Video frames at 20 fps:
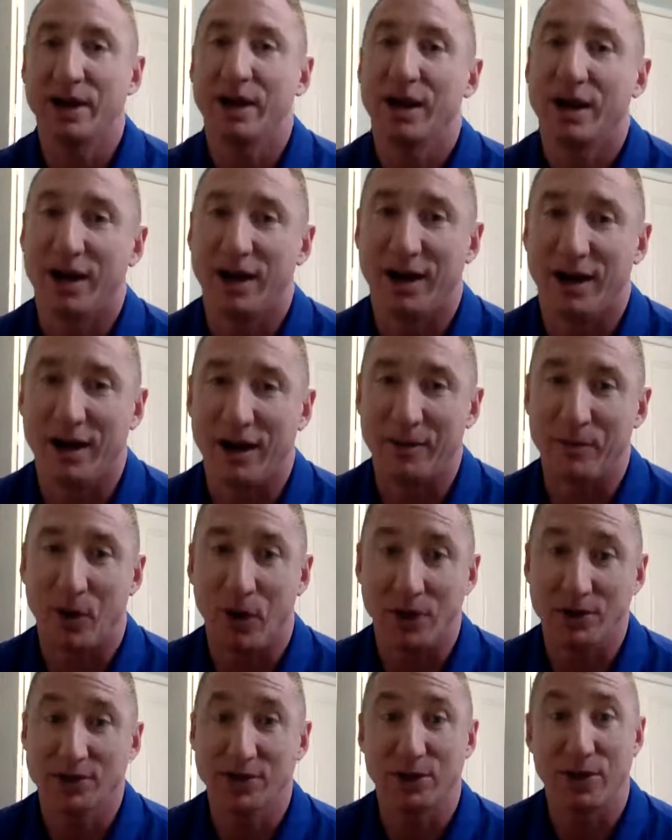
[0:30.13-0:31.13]

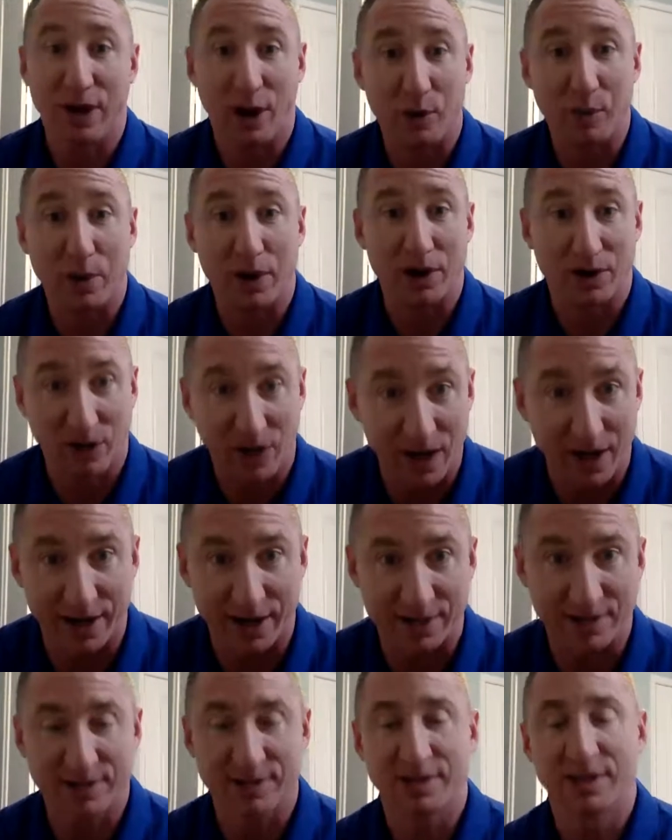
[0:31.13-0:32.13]
Also help our
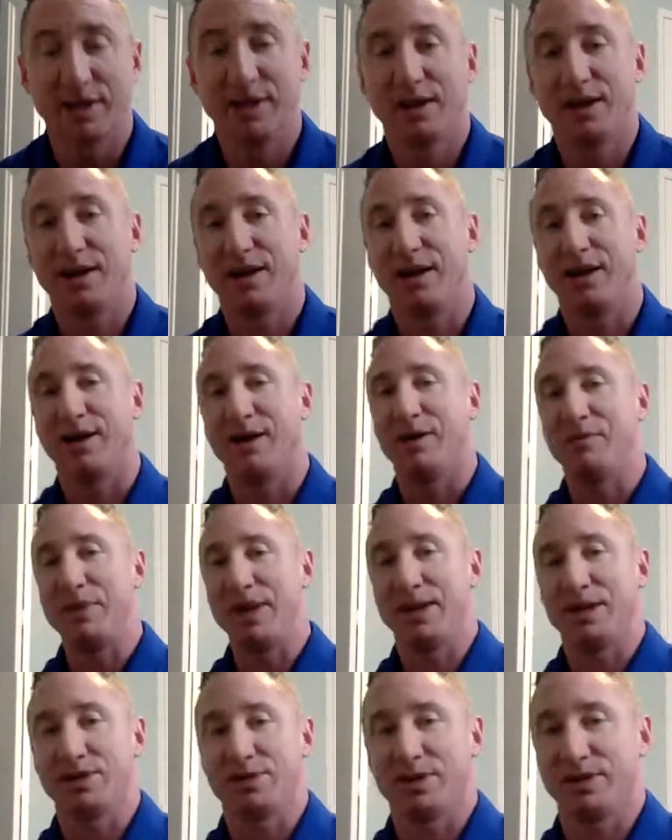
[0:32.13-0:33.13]
clients make
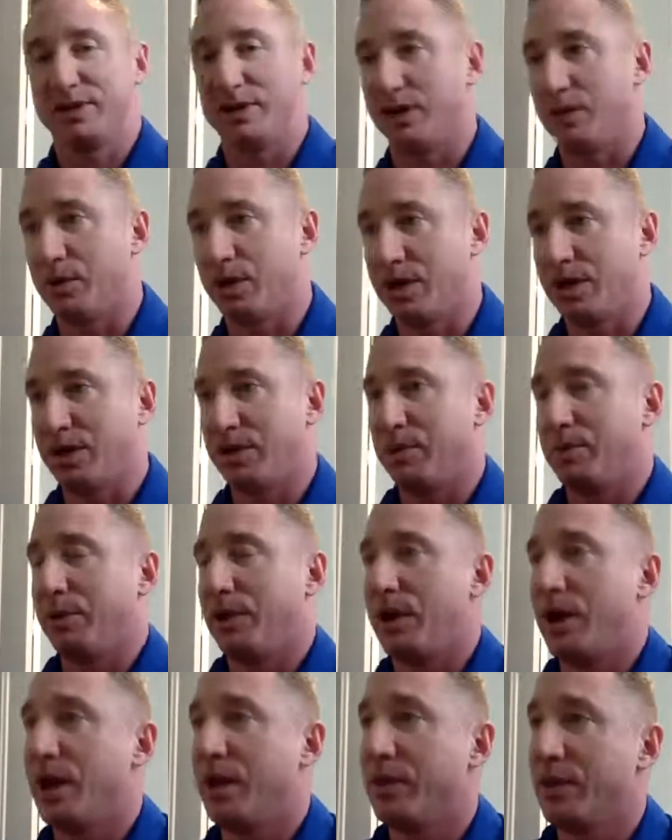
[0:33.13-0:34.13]
a shit ton of money
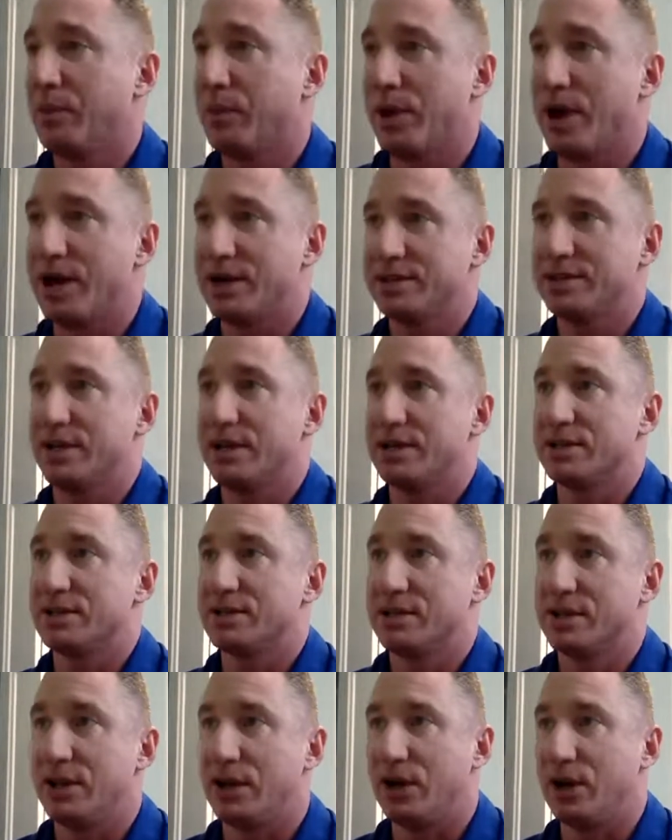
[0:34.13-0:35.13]
in the process.
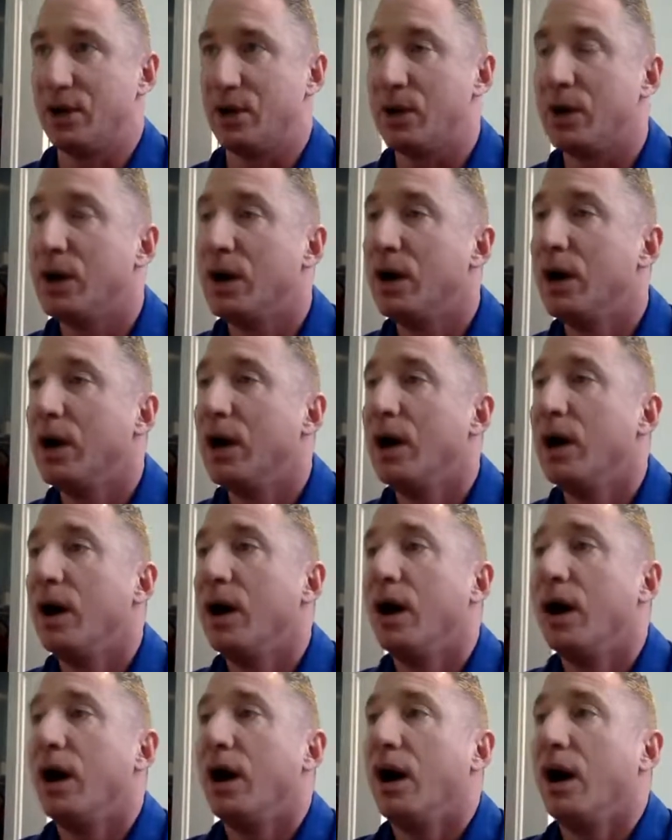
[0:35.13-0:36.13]
So
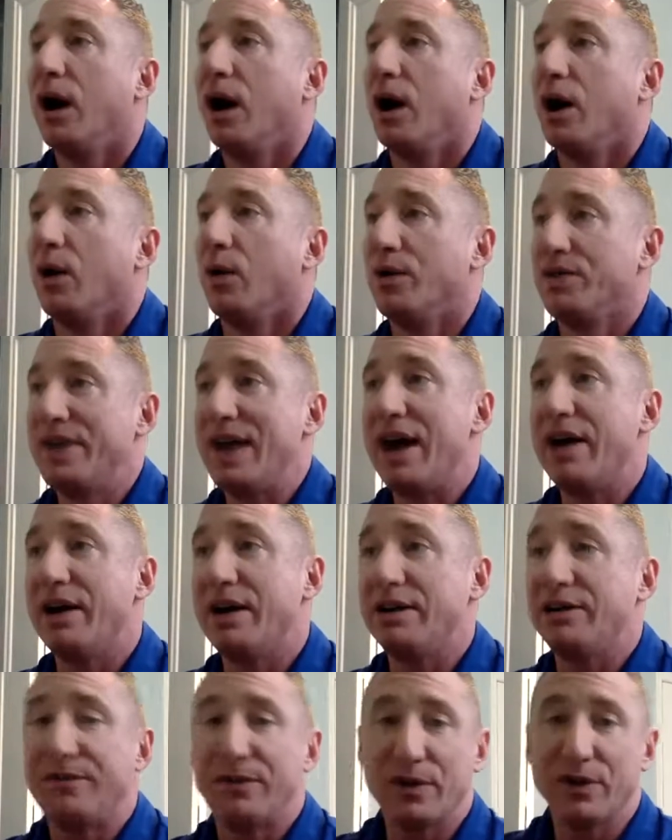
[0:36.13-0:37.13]
without any
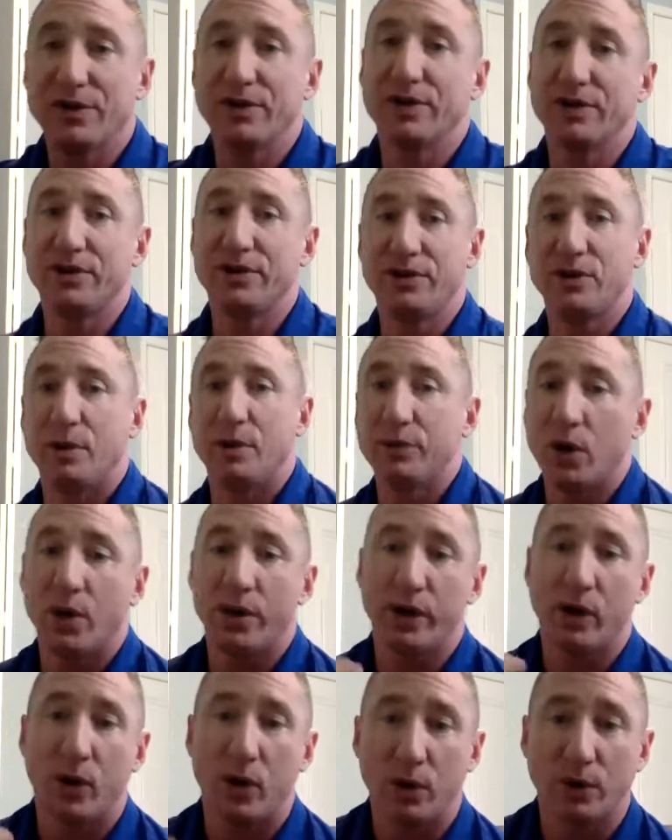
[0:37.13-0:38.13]
further ado, I'm
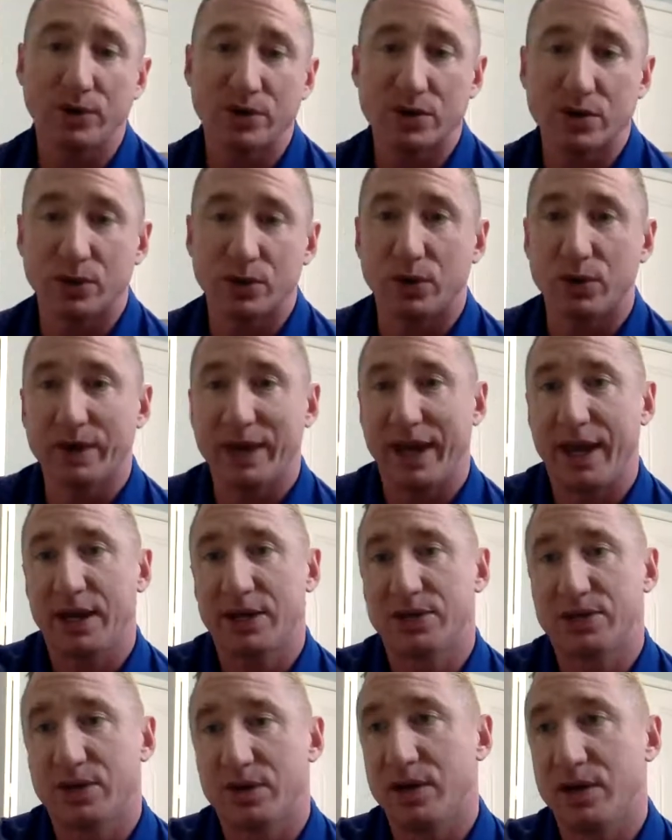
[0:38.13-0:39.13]
going old school
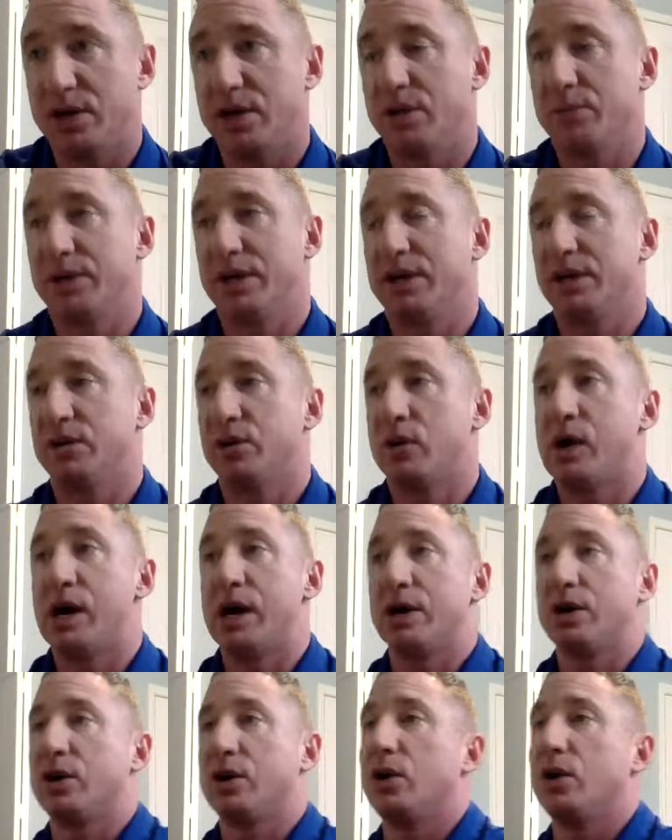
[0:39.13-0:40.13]
gangster here. I'm going to
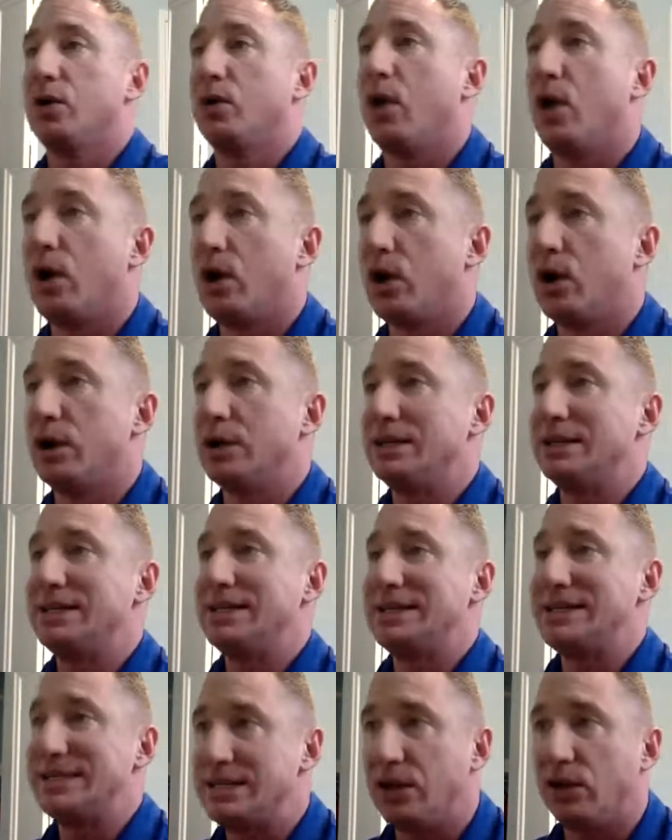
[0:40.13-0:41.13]
go on
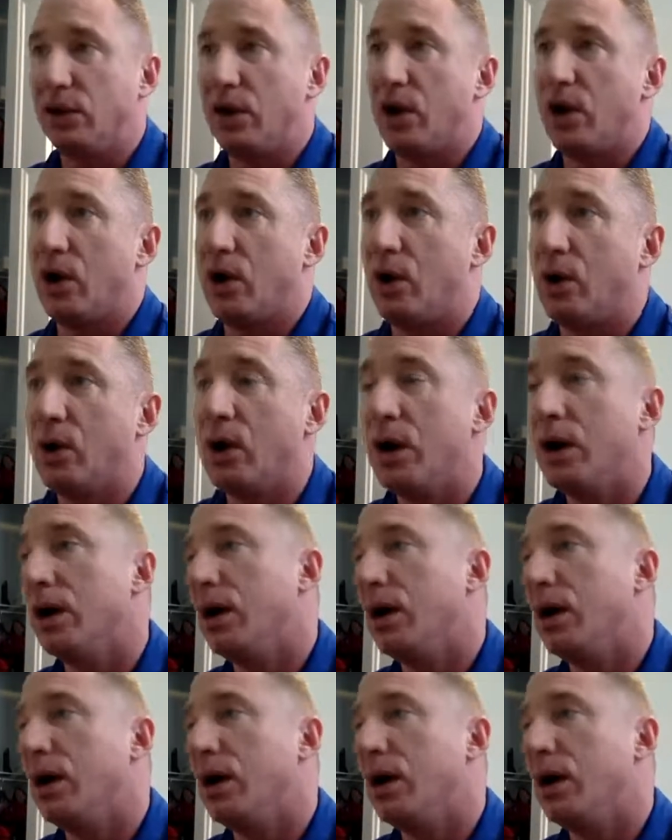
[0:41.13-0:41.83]
Zillow.